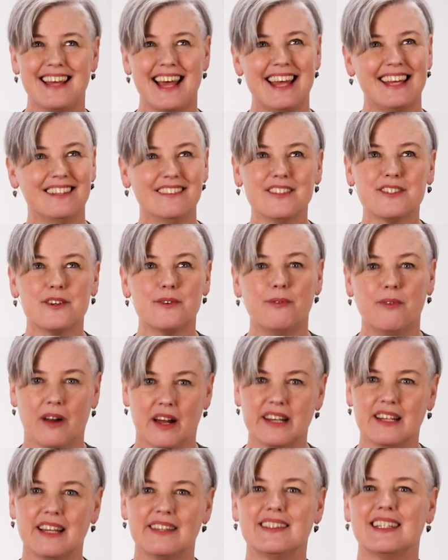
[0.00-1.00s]
tend to
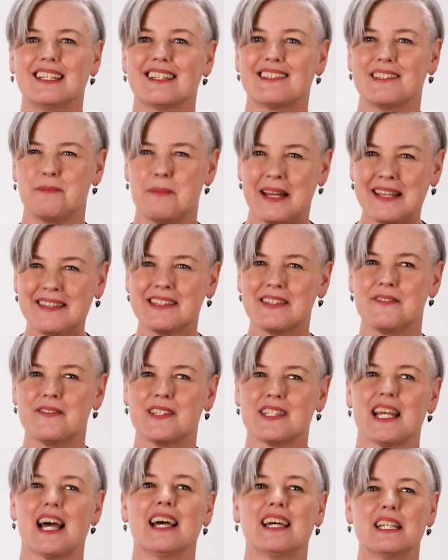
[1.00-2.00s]
run on the expensive
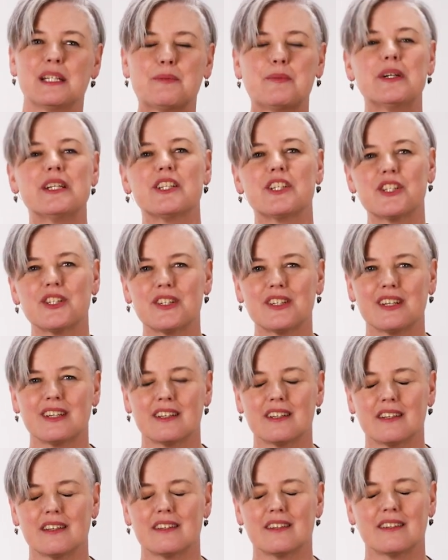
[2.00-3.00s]
side, which
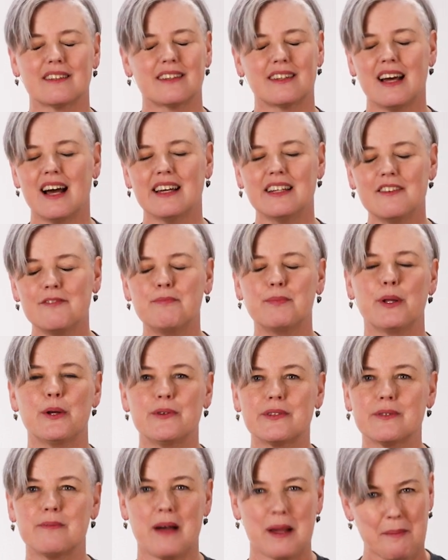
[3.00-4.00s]
kind of
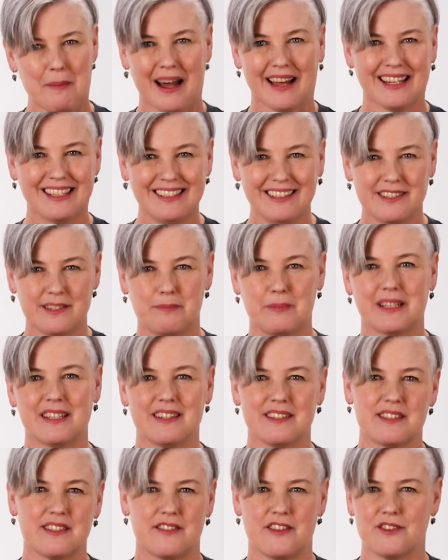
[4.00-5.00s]
blows my mind
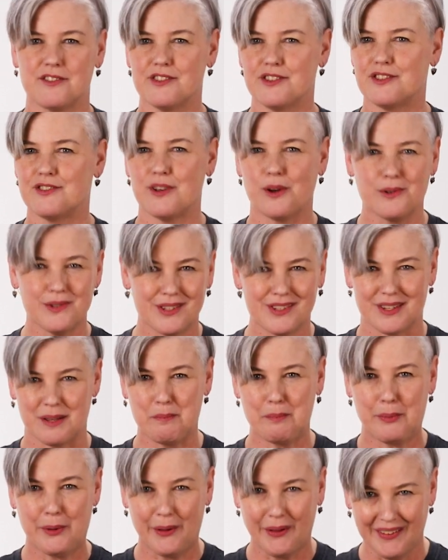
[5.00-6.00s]
because they're so
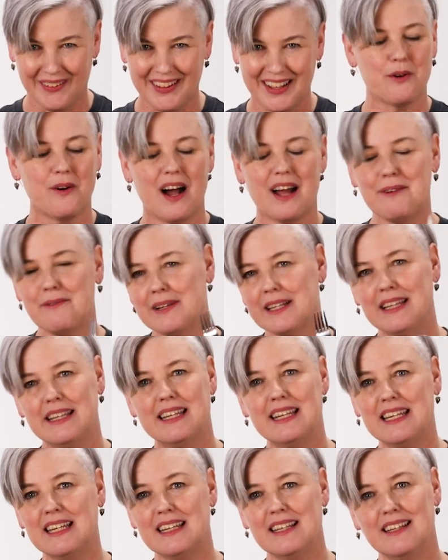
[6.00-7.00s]
simple. So
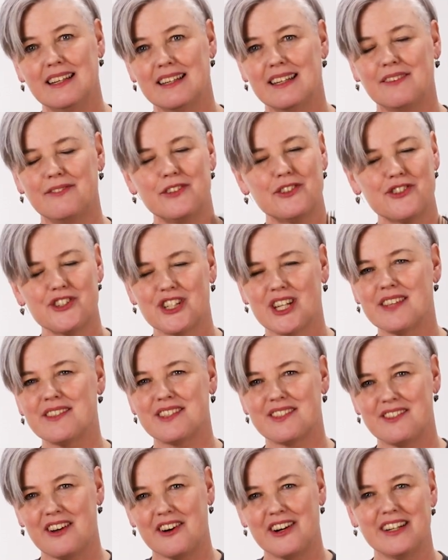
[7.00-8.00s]
if you're
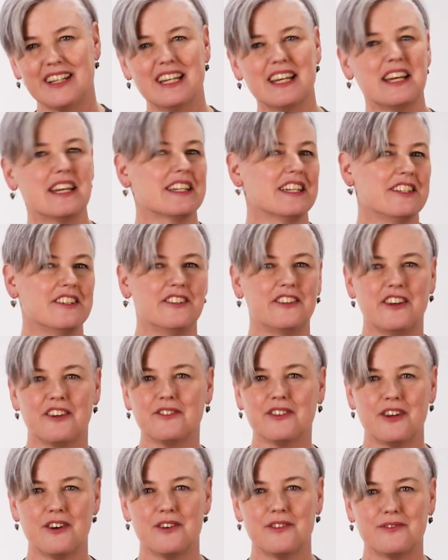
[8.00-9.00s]
just starting and you
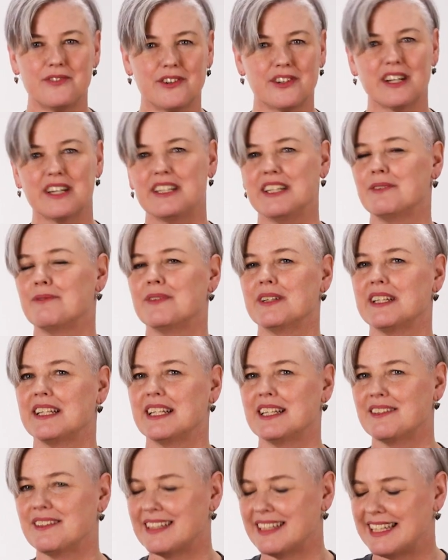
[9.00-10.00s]
don't know if you're gonna
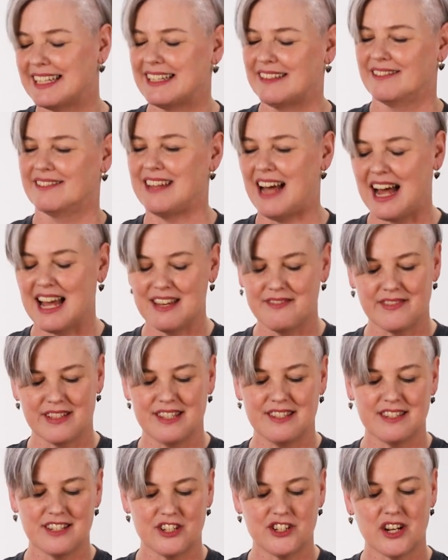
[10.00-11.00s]
really dive
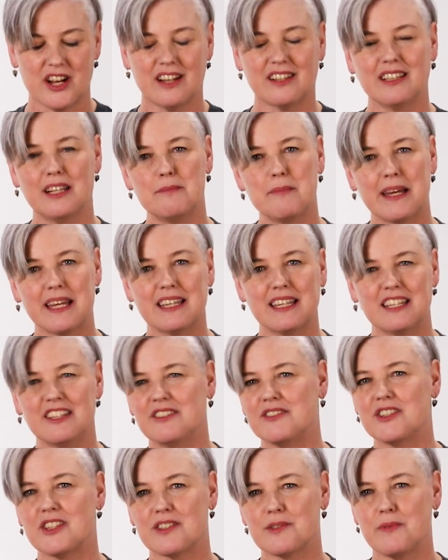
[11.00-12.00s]
into chocolate making,
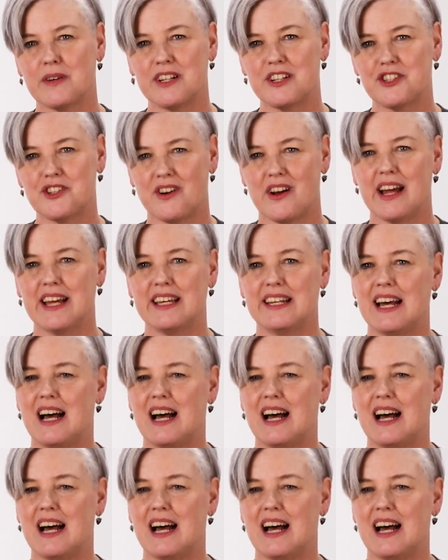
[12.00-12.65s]
you just wanna try it